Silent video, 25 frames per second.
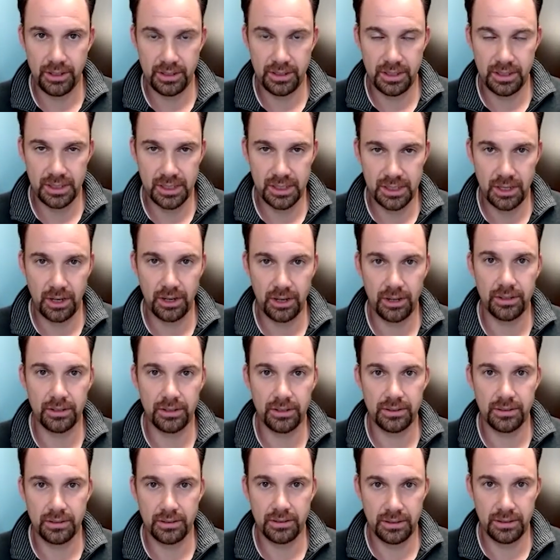start
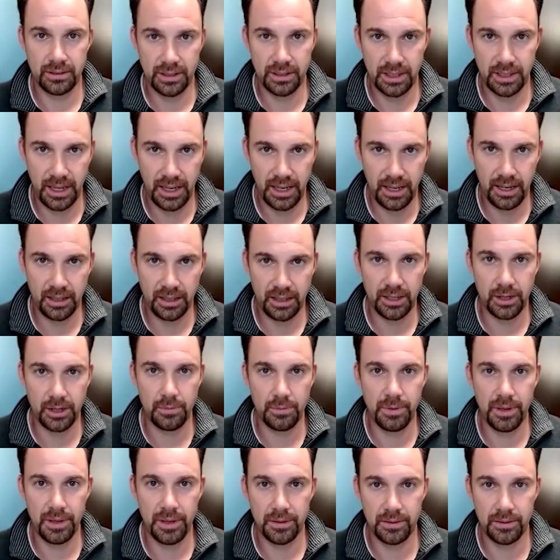getting a little
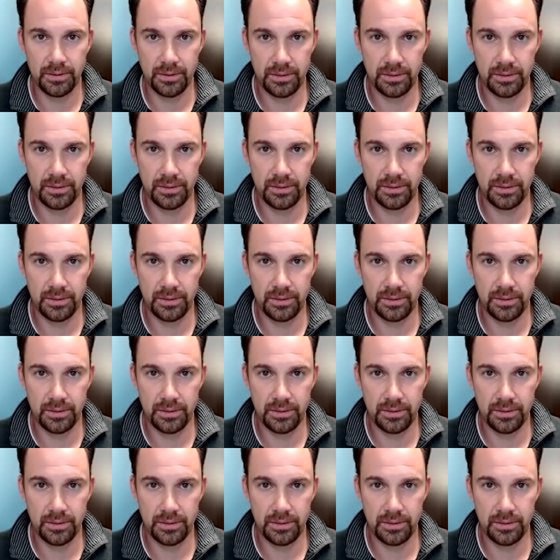bit